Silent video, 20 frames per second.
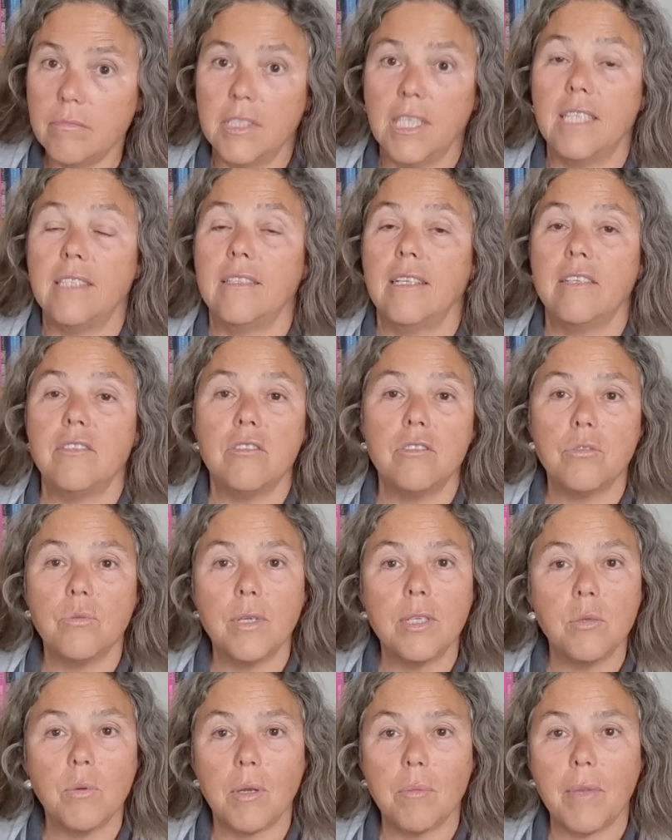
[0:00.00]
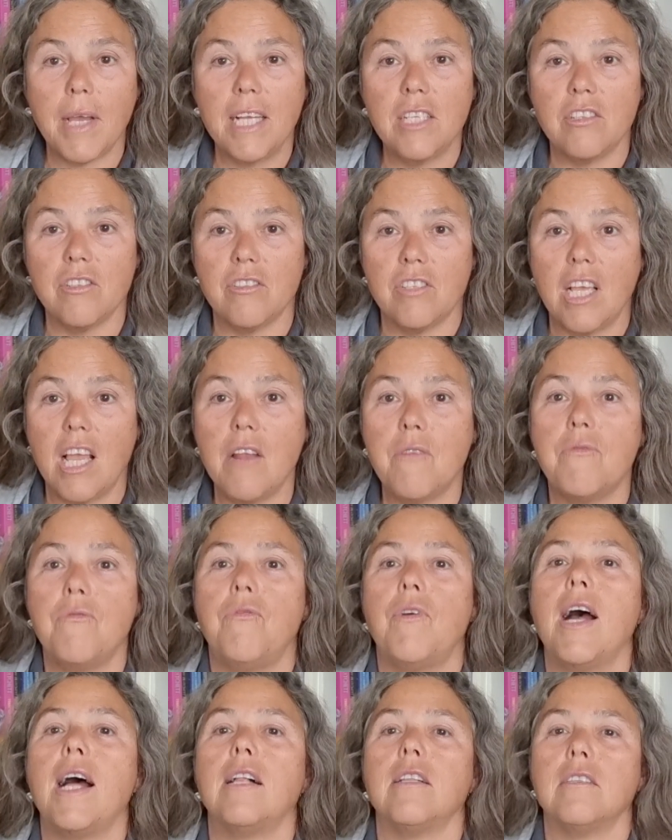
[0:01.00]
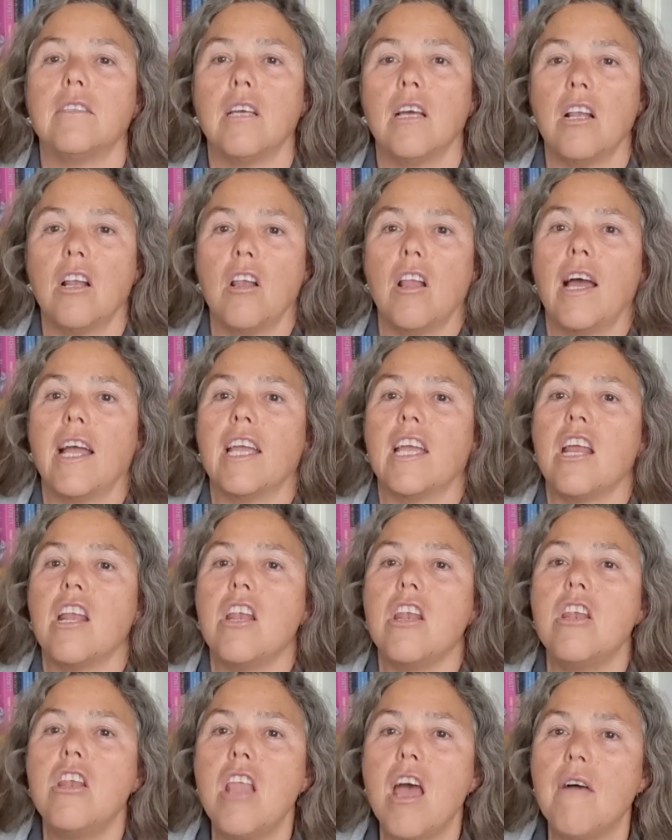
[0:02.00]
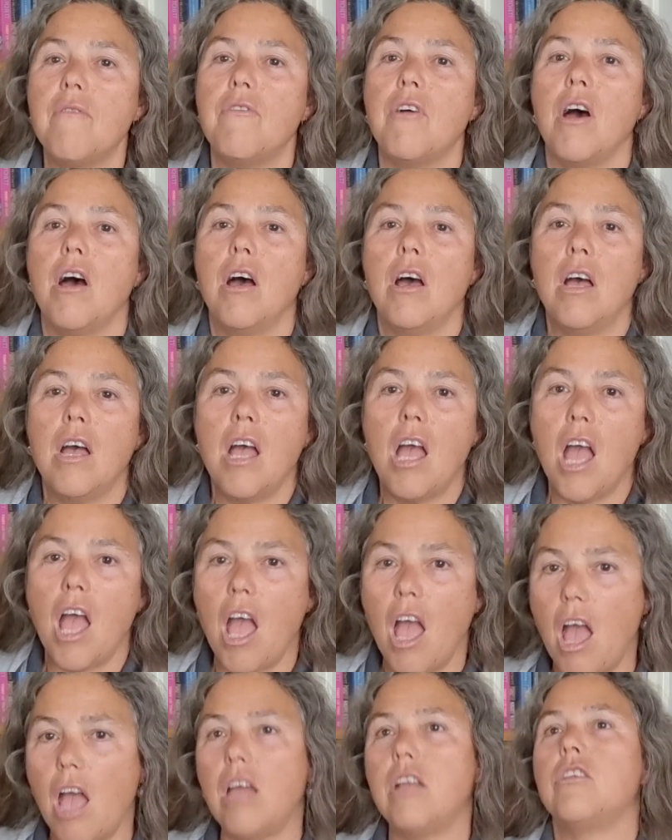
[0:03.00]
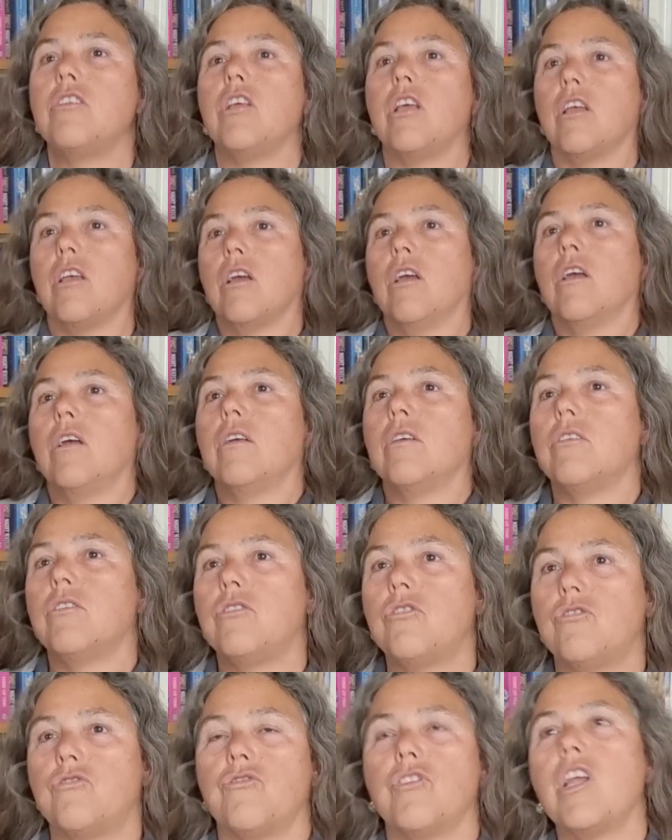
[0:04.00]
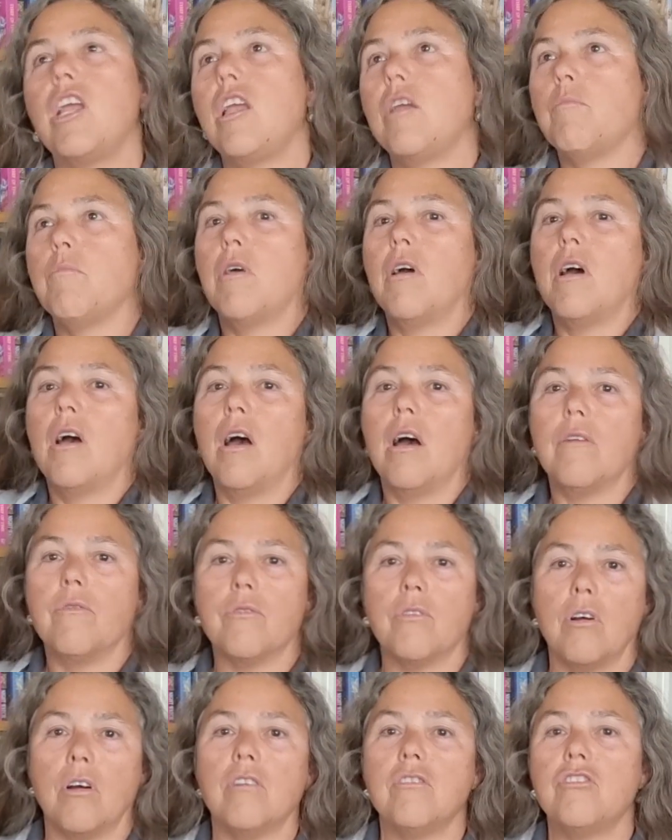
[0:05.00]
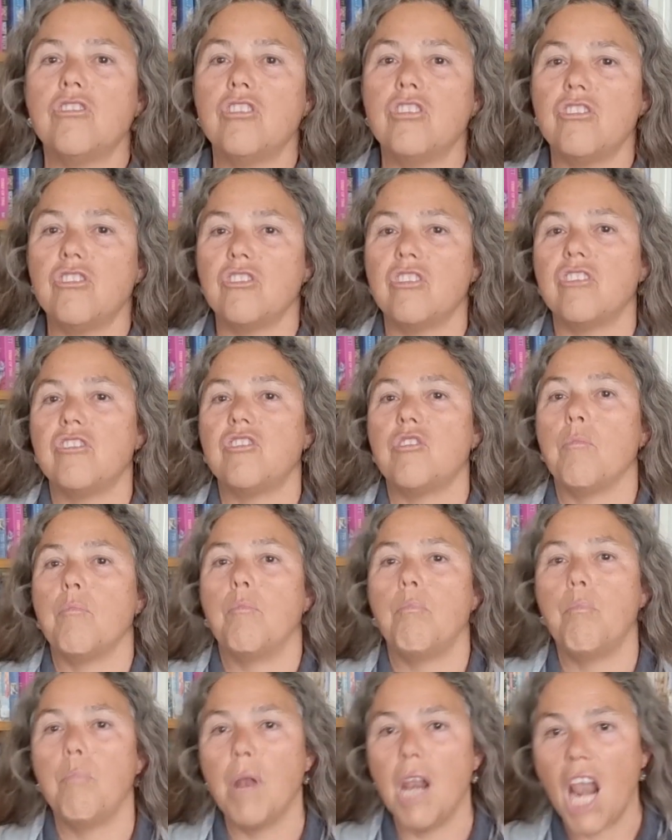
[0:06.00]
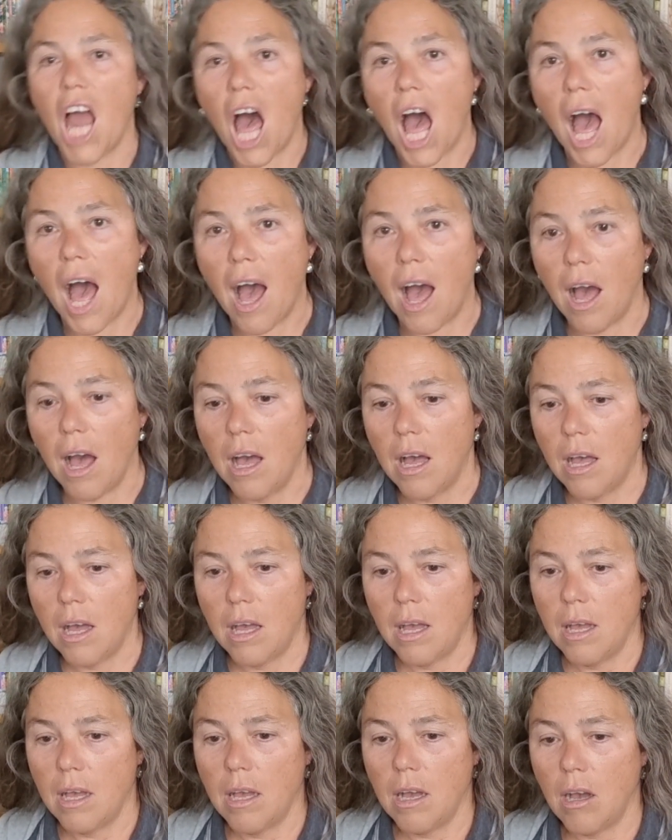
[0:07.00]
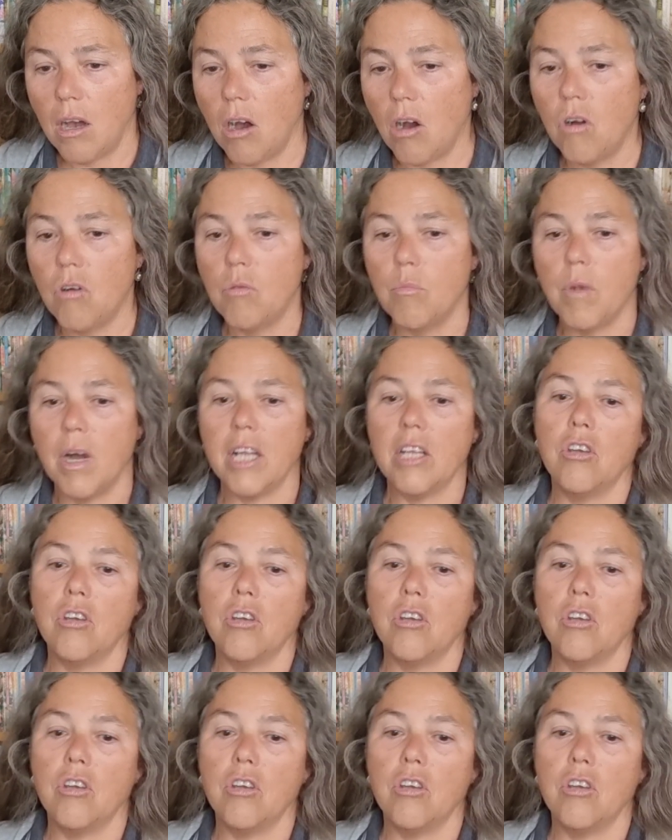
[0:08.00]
It's less than 21 pages. It felt like a never-ending stream of consciousness blah. Oh my